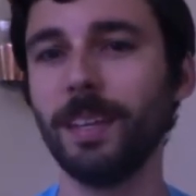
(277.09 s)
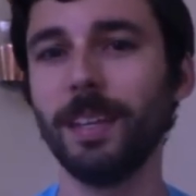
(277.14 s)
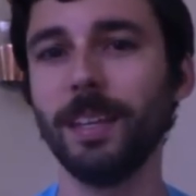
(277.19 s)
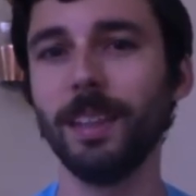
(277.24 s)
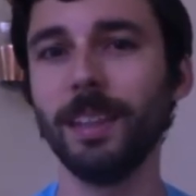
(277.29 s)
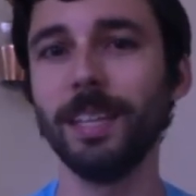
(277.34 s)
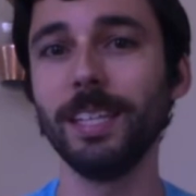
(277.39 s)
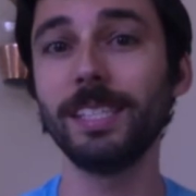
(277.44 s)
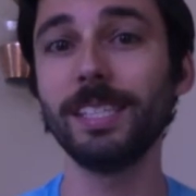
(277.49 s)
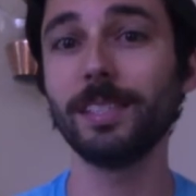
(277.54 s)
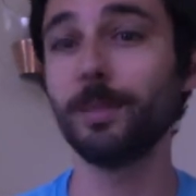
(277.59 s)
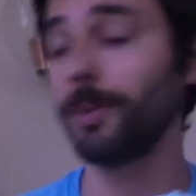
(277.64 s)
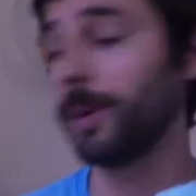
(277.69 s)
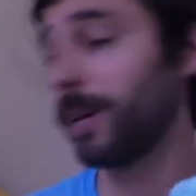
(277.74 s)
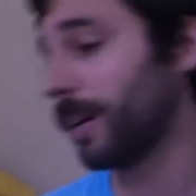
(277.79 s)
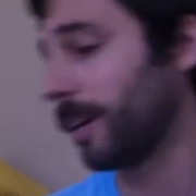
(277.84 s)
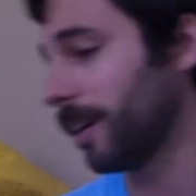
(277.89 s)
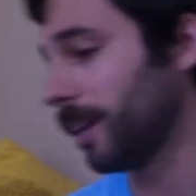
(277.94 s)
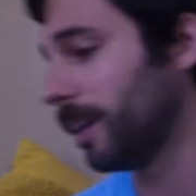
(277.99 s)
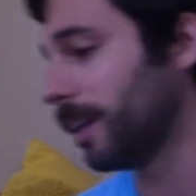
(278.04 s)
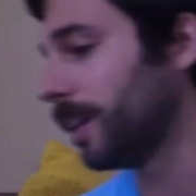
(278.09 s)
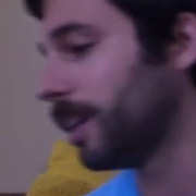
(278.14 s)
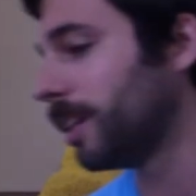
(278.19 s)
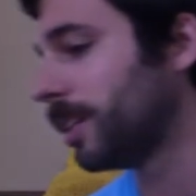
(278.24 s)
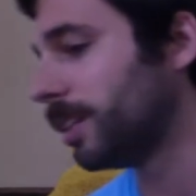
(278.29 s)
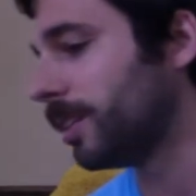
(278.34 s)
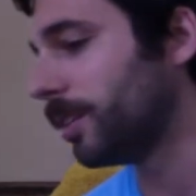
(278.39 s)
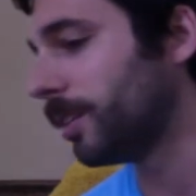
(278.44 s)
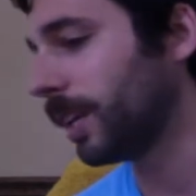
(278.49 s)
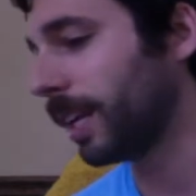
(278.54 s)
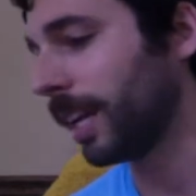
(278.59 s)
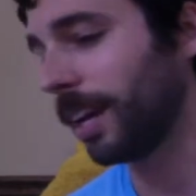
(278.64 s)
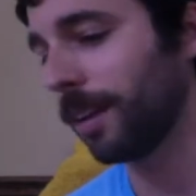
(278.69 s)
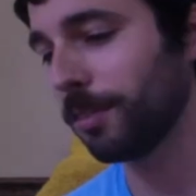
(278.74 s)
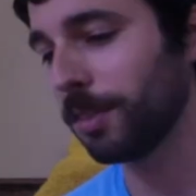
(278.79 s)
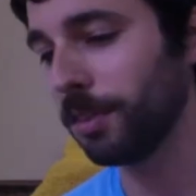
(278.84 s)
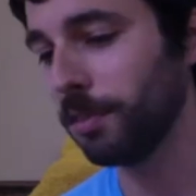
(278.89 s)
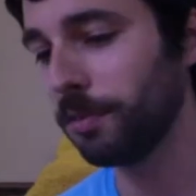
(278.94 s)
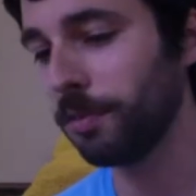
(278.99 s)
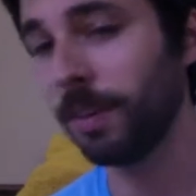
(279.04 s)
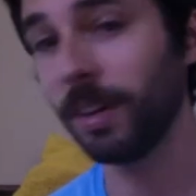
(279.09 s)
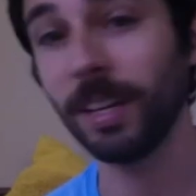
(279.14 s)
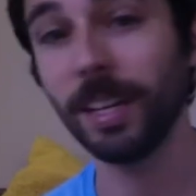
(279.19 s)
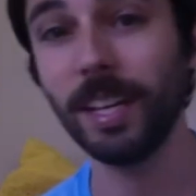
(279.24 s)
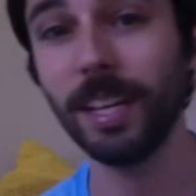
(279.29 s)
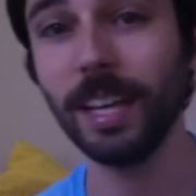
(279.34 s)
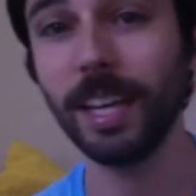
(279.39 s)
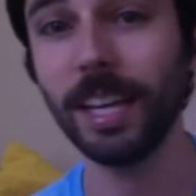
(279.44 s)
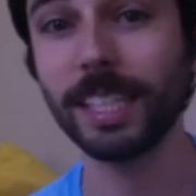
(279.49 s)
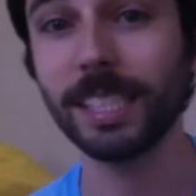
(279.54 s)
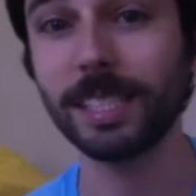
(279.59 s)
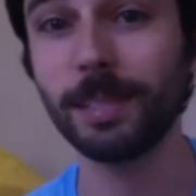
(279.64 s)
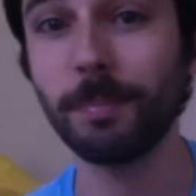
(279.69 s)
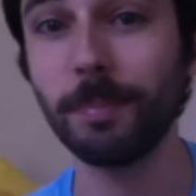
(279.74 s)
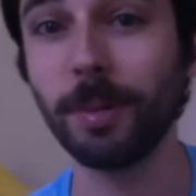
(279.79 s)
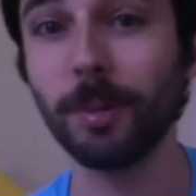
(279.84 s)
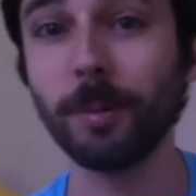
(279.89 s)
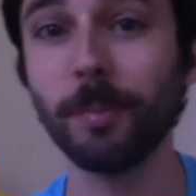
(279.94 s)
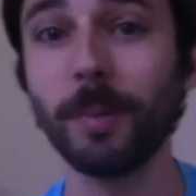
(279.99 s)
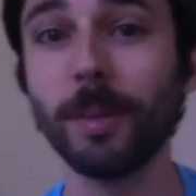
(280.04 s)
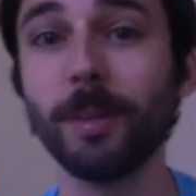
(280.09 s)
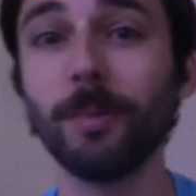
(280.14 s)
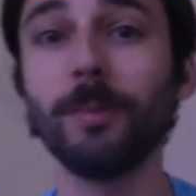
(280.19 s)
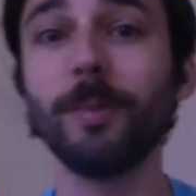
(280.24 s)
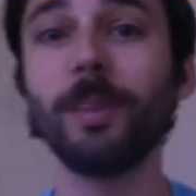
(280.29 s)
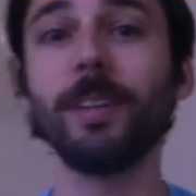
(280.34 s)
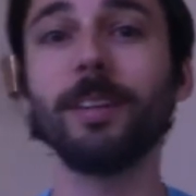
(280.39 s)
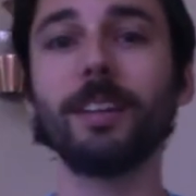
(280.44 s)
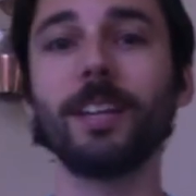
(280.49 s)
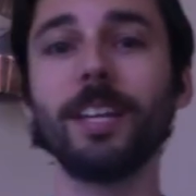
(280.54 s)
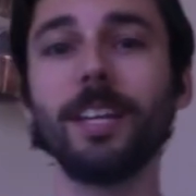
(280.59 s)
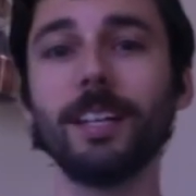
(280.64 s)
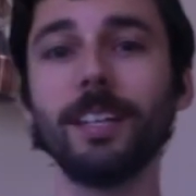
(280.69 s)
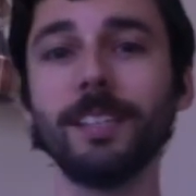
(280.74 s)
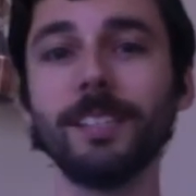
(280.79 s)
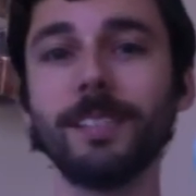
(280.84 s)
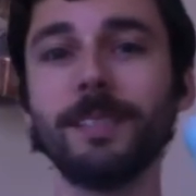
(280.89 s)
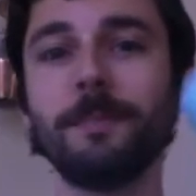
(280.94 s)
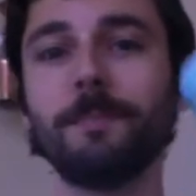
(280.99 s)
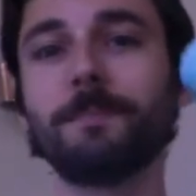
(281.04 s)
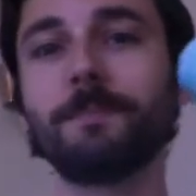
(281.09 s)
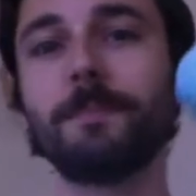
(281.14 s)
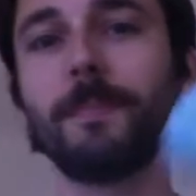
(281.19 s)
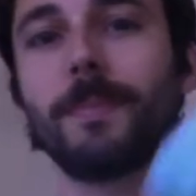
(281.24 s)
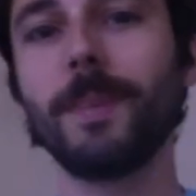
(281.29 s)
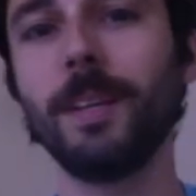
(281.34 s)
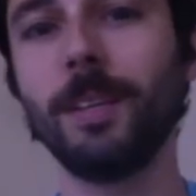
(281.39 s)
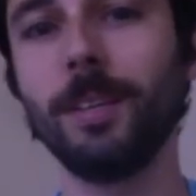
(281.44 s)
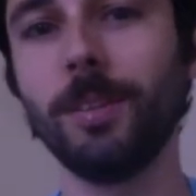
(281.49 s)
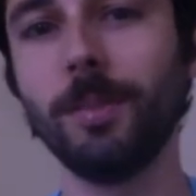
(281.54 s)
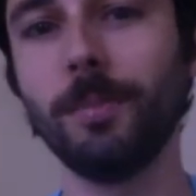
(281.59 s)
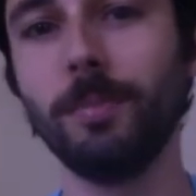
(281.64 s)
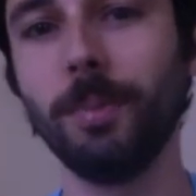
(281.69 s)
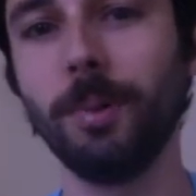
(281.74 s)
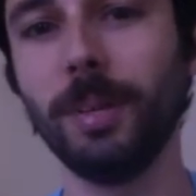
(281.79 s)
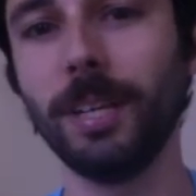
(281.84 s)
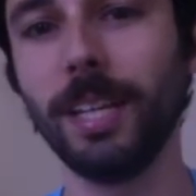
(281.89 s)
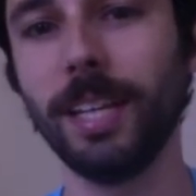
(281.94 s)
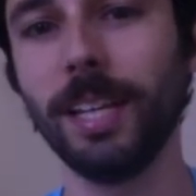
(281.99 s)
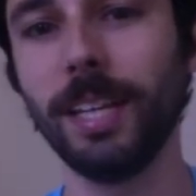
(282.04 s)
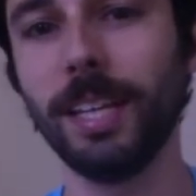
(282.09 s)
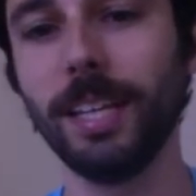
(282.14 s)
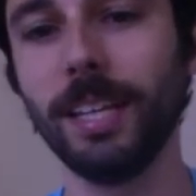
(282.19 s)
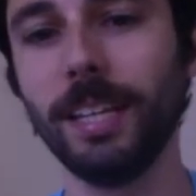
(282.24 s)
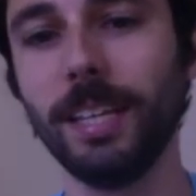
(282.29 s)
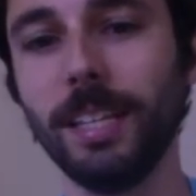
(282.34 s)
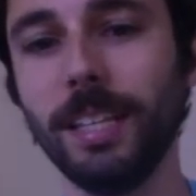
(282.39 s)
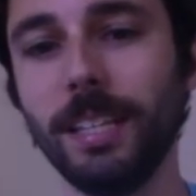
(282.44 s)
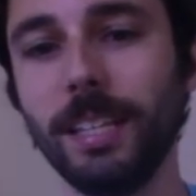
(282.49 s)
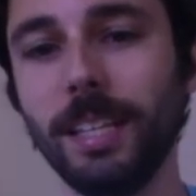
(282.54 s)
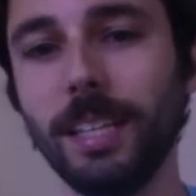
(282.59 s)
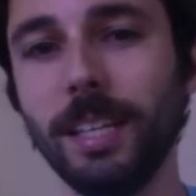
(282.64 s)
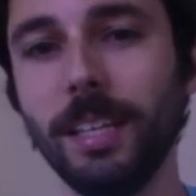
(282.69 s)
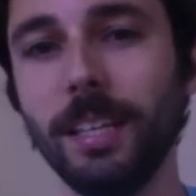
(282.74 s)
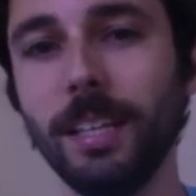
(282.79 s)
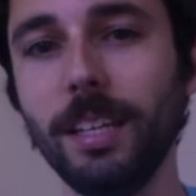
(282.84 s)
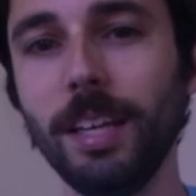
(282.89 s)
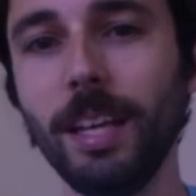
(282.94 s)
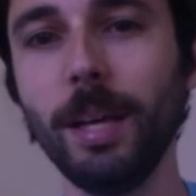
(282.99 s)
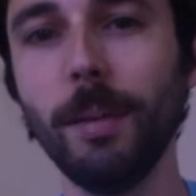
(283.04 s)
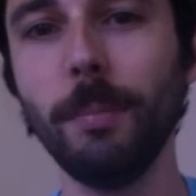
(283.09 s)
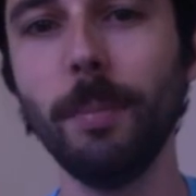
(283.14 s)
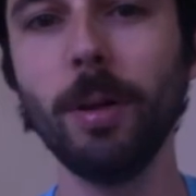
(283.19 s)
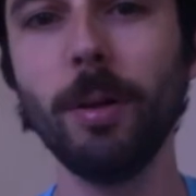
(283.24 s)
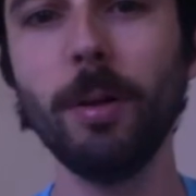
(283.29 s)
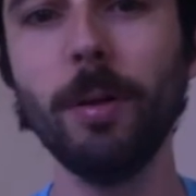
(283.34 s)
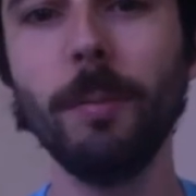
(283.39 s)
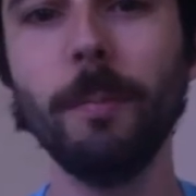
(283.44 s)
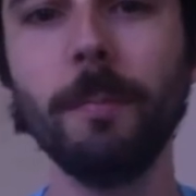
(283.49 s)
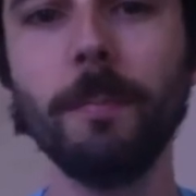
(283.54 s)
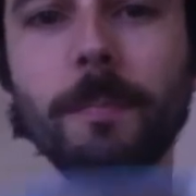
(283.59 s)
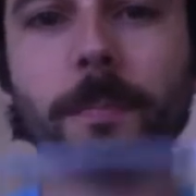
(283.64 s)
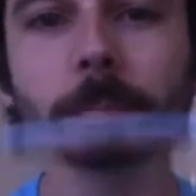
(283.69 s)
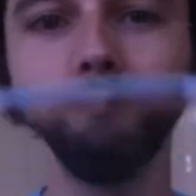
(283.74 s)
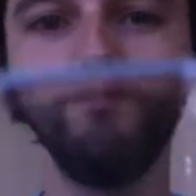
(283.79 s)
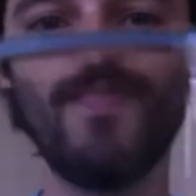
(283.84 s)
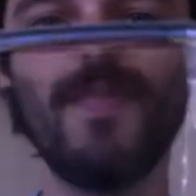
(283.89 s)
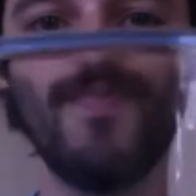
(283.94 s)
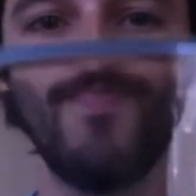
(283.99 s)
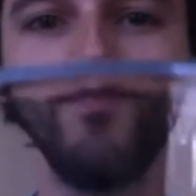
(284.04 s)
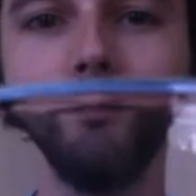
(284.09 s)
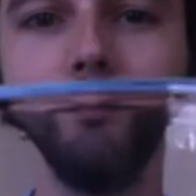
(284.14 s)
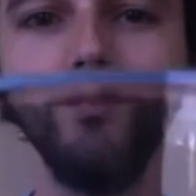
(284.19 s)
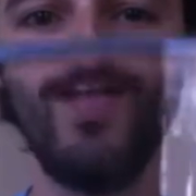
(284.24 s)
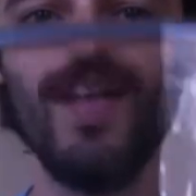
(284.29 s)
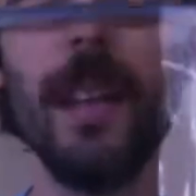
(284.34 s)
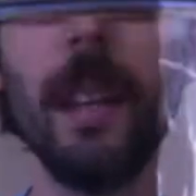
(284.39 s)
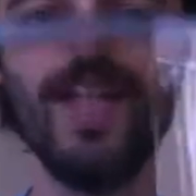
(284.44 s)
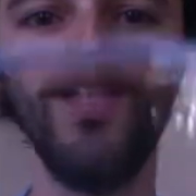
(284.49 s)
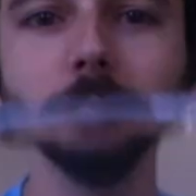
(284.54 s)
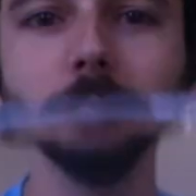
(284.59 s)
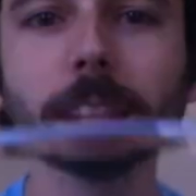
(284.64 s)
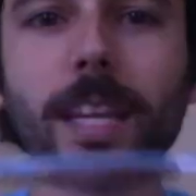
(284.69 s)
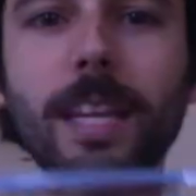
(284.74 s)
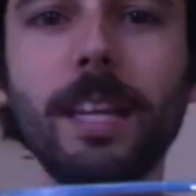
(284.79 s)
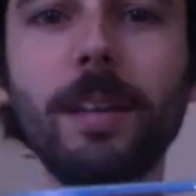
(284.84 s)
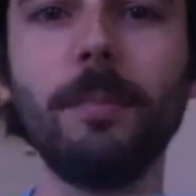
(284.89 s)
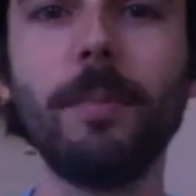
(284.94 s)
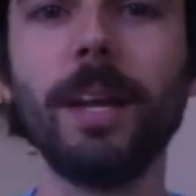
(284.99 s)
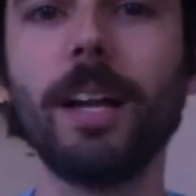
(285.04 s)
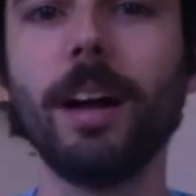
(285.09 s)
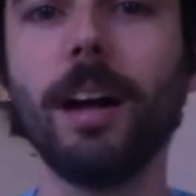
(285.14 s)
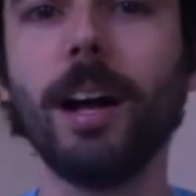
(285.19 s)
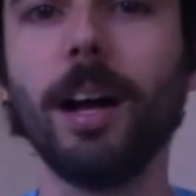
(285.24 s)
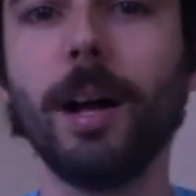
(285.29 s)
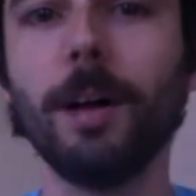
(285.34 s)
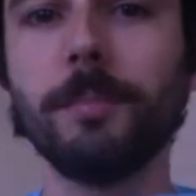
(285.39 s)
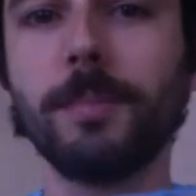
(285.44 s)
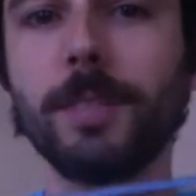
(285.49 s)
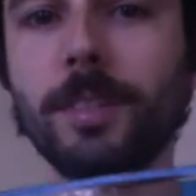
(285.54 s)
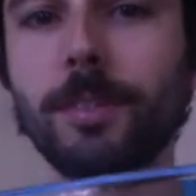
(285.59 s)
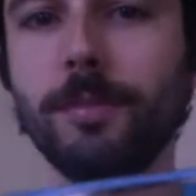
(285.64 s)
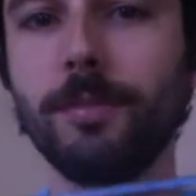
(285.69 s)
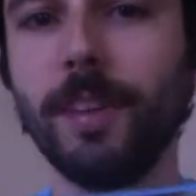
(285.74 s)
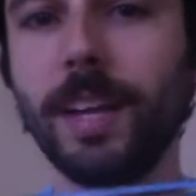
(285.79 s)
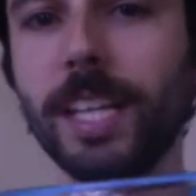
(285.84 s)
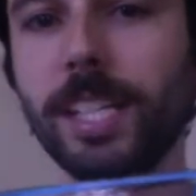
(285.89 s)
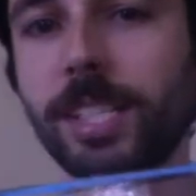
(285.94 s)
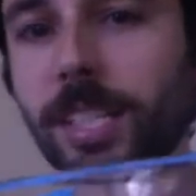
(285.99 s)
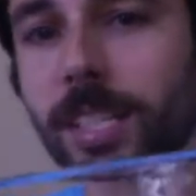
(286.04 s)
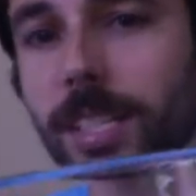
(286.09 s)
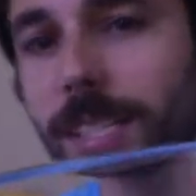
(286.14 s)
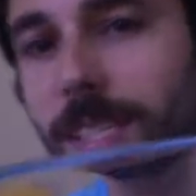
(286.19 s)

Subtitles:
This is where you can have the fun experiment with your kids. Put it in a bowl, and they can make observations